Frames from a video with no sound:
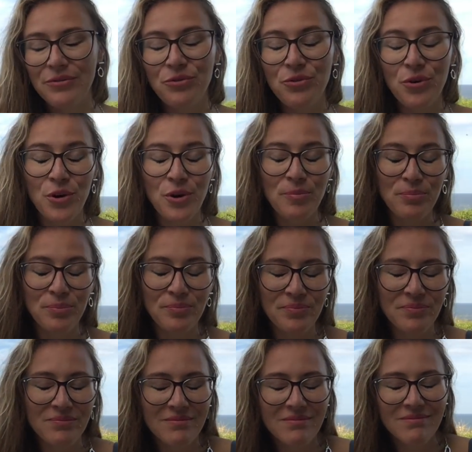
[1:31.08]
Four
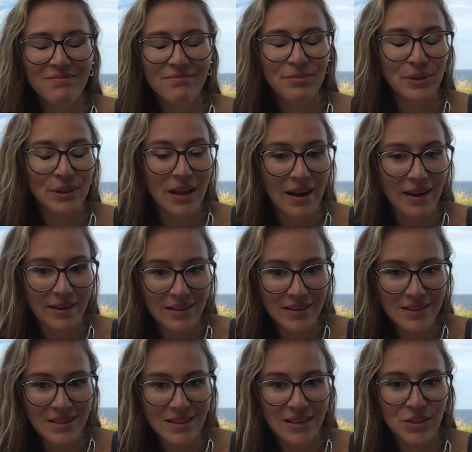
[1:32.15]

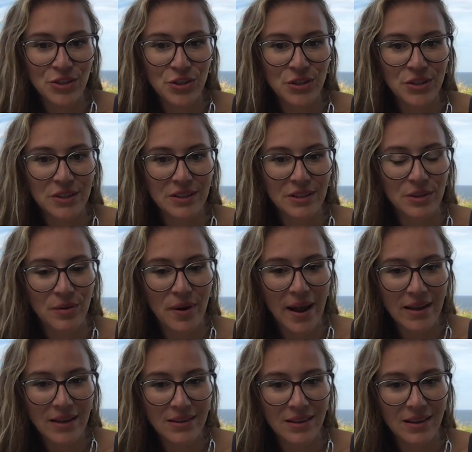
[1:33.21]
planets are turning
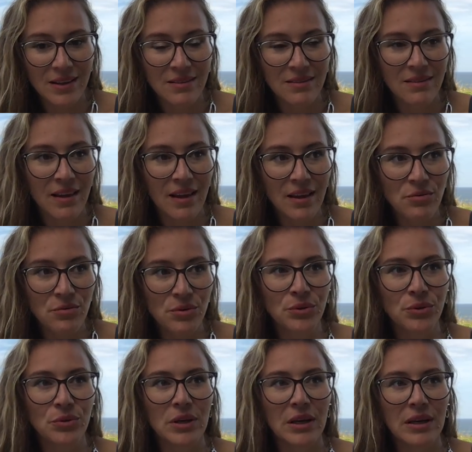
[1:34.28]
direct, and they rule
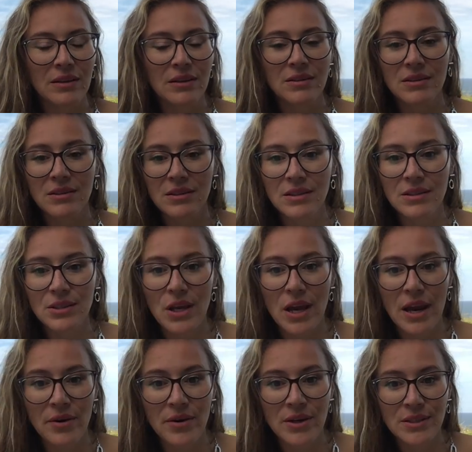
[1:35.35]
together six
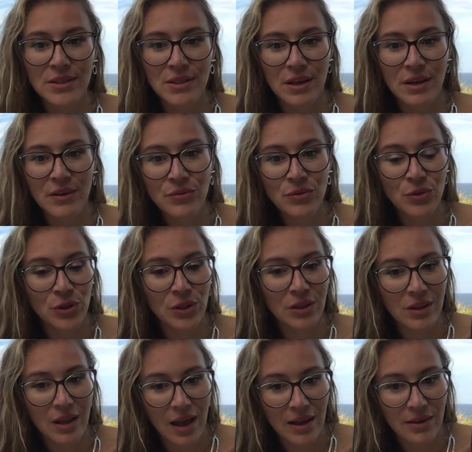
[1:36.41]
areas of your
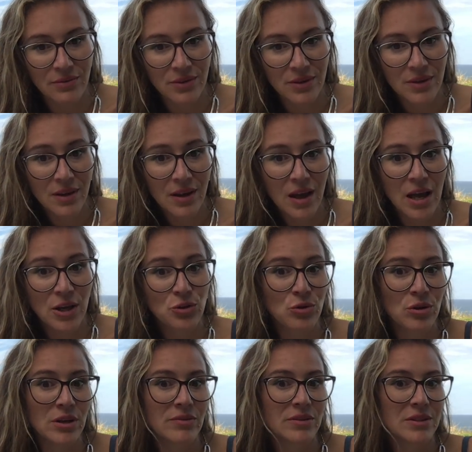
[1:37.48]
life.
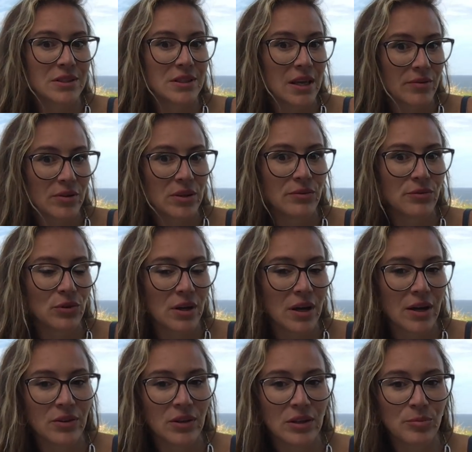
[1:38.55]
Actually, even seven if you
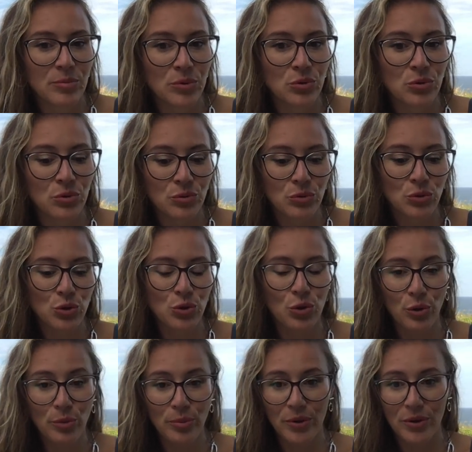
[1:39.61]
count that Pluto rule
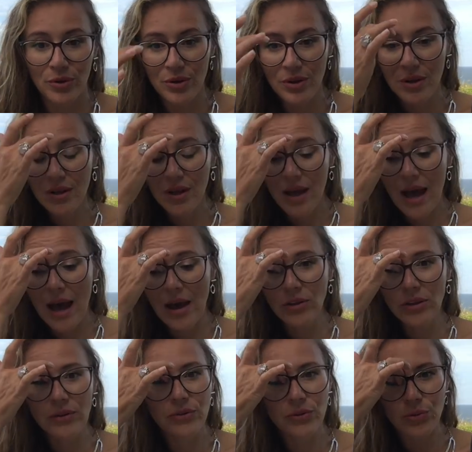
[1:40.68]
Scorpio. Out
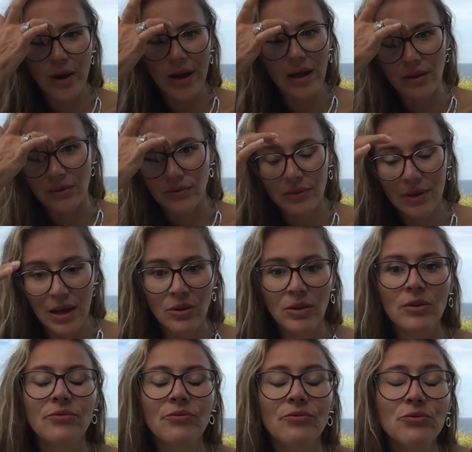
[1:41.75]
of
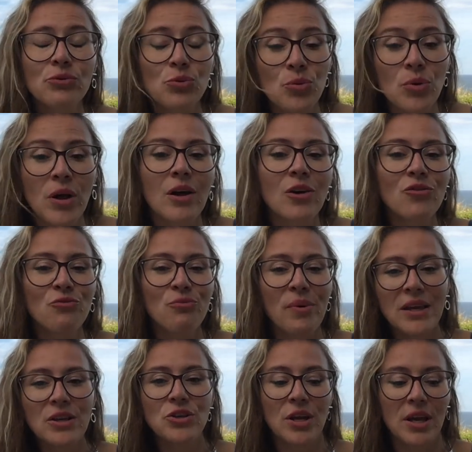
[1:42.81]
12
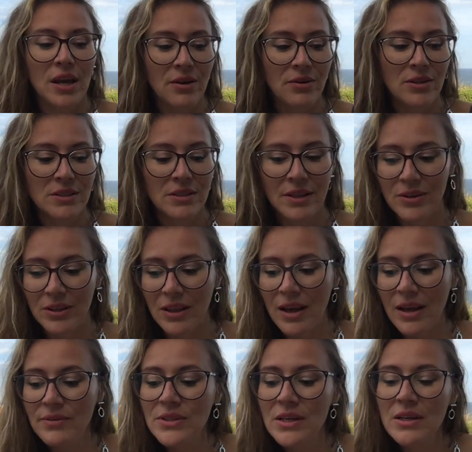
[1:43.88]
major areas in our
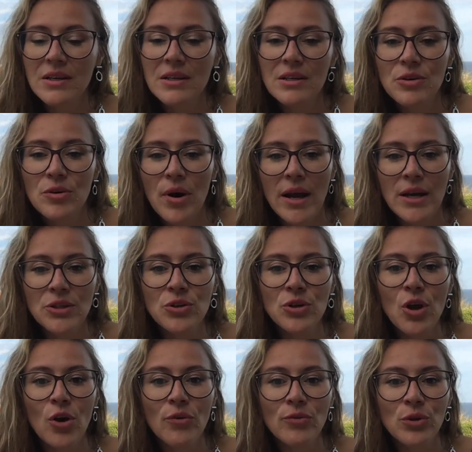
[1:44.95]
lives, gradually
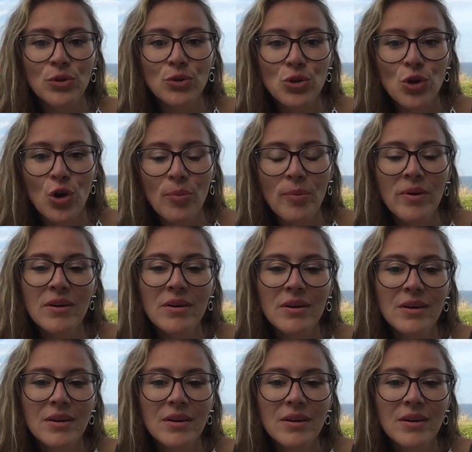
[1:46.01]
over October,